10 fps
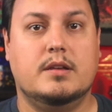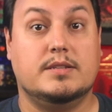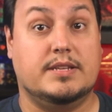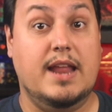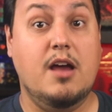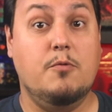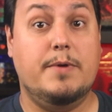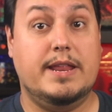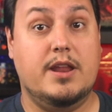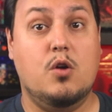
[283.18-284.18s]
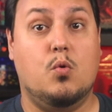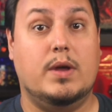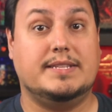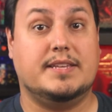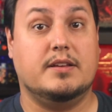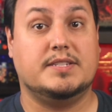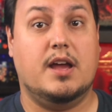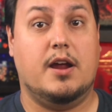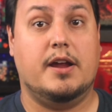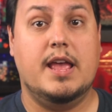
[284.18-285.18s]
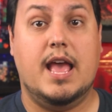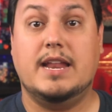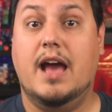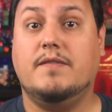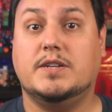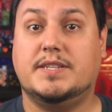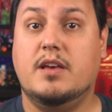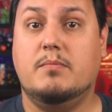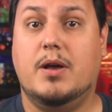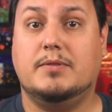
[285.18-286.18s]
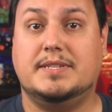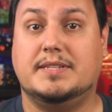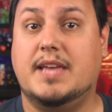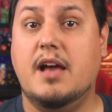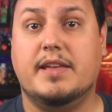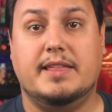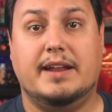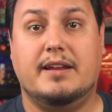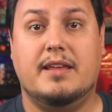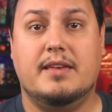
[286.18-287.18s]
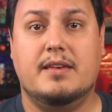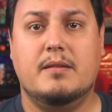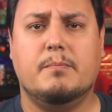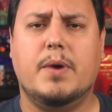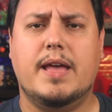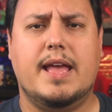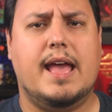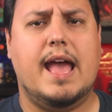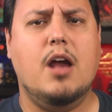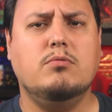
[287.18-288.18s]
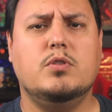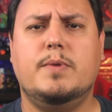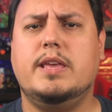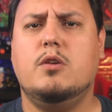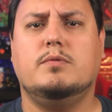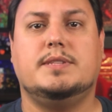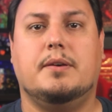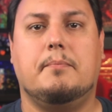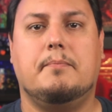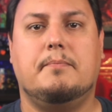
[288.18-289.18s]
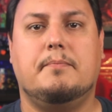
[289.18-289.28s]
So now we know what skills are and have our skill bonuses calculated, but how do we use them?